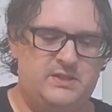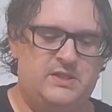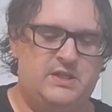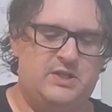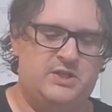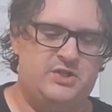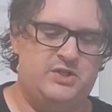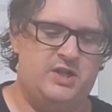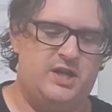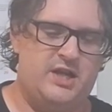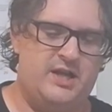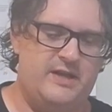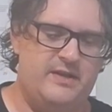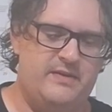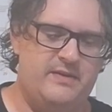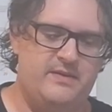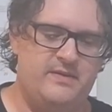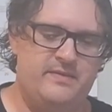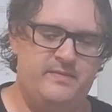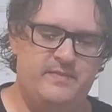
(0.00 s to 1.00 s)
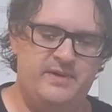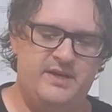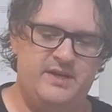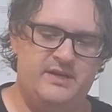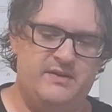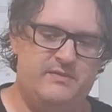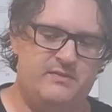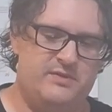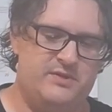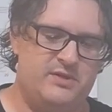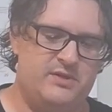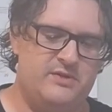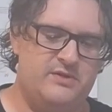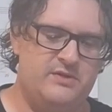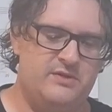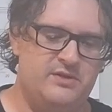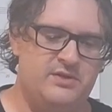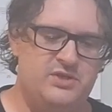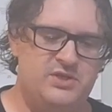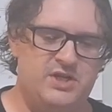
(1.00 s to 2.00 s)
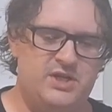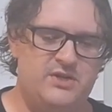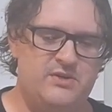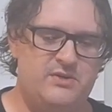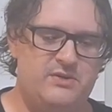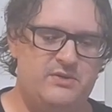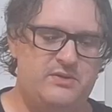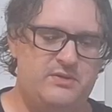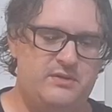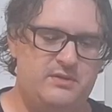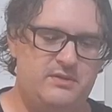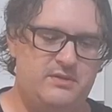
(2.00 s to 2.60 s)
Shy making a return to the channel.